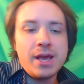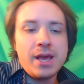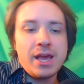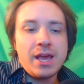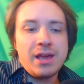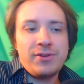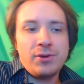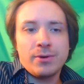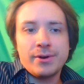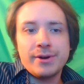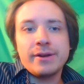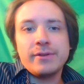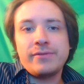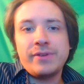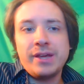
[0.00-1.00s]
if you are
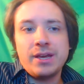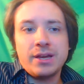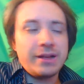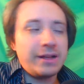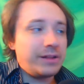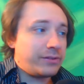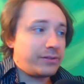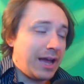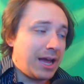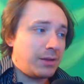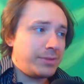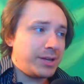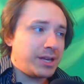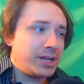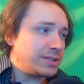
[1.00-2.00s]
not a vegan, it's not
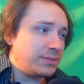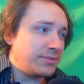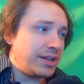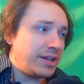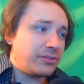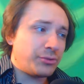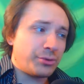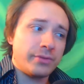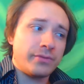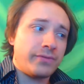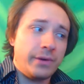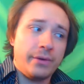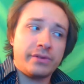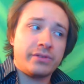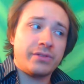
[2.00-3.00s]
because of any sort of
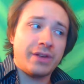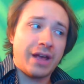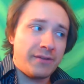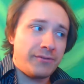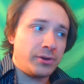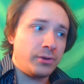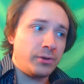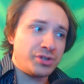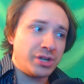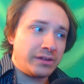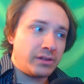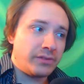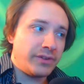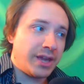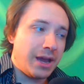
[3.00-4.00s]
philosophical
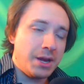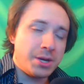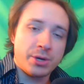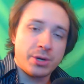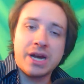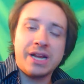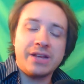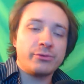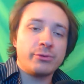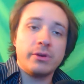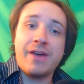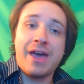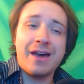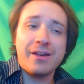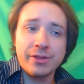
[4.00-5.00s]
justification or any sort of
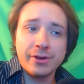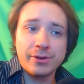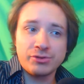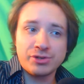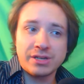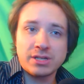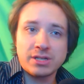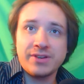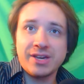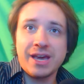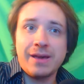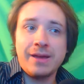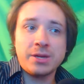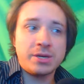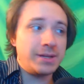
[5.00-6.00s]
ethical
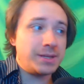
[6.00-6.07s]
justification.